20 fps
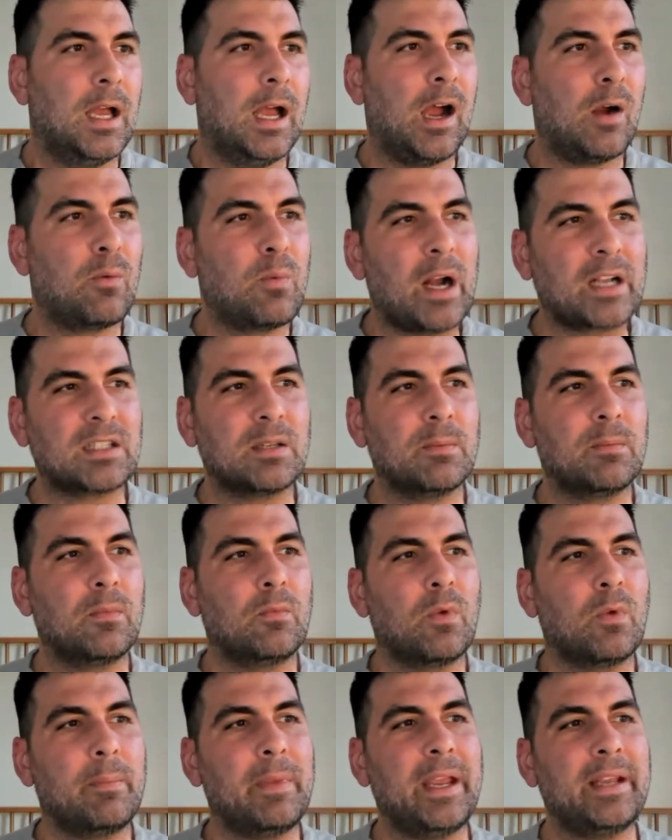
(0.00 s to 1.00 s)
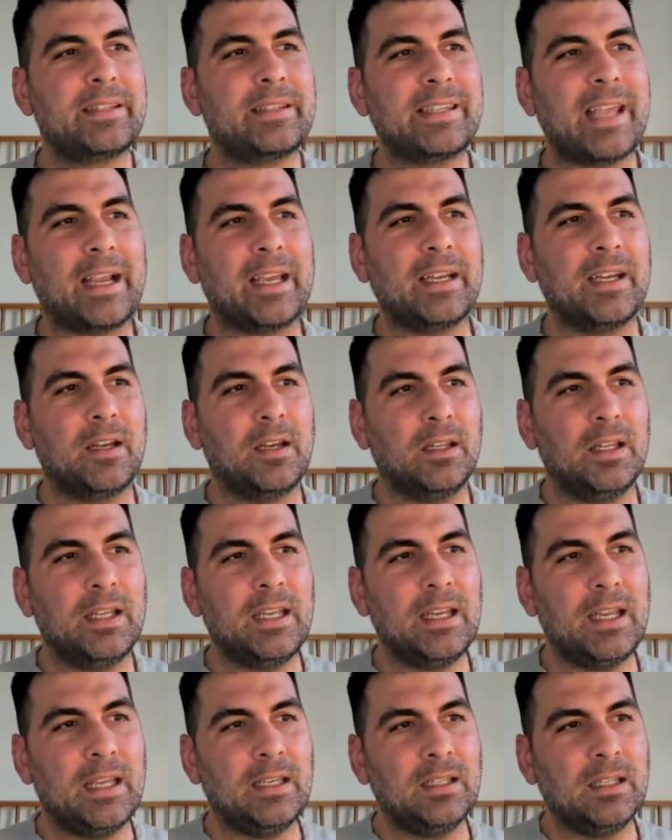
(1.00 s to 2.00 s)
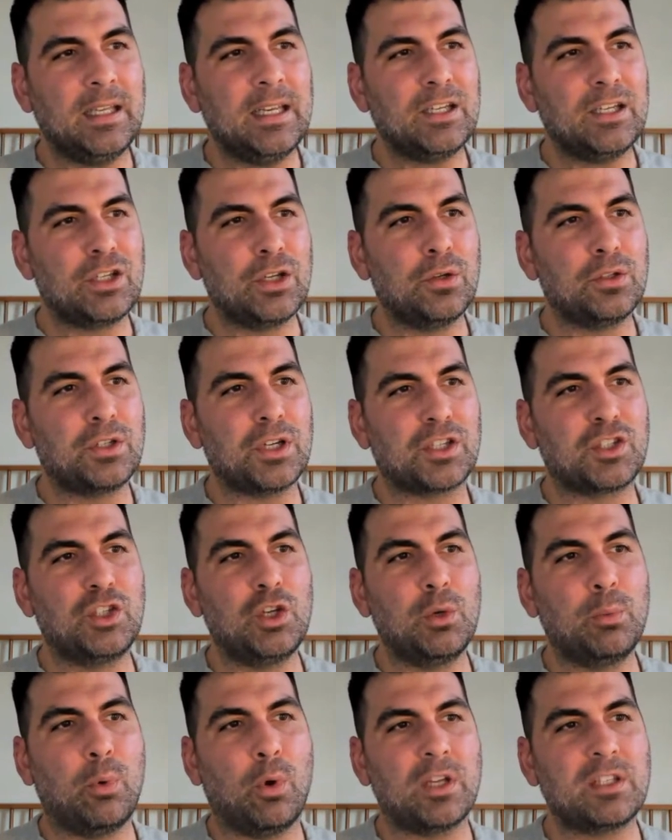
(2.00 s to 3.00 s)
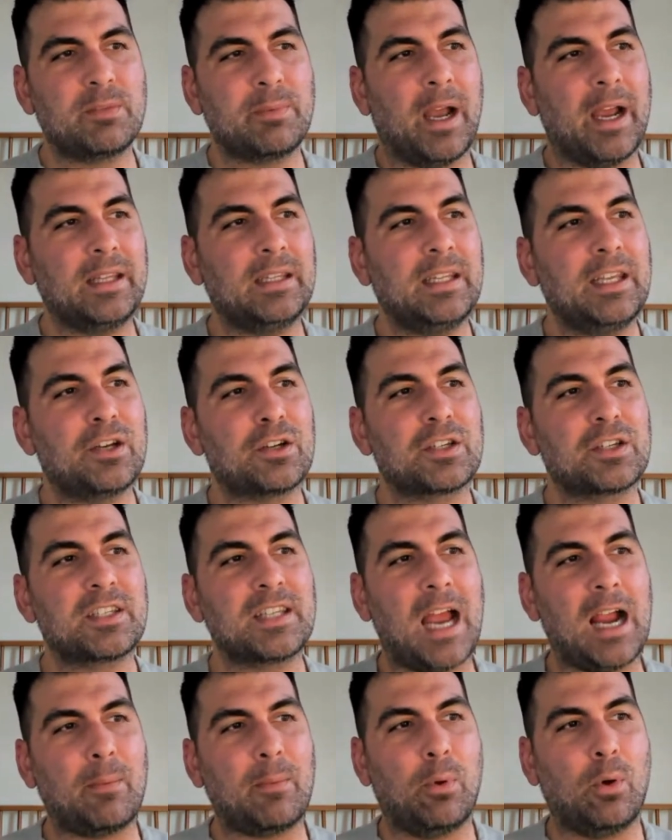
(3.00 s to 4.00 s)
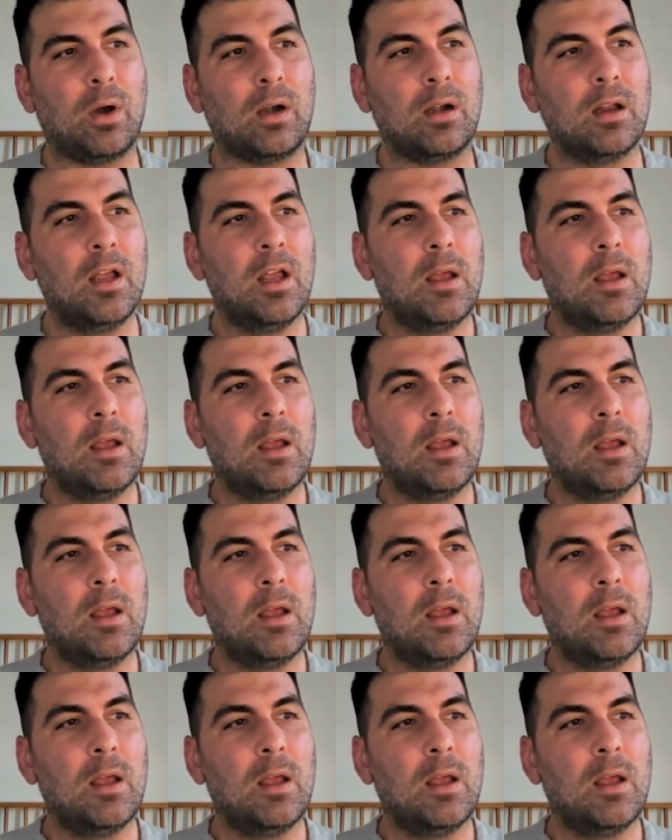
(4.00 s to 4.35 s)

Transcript: Wrexham remains second in League Two, just 2 points behind leader Stockport,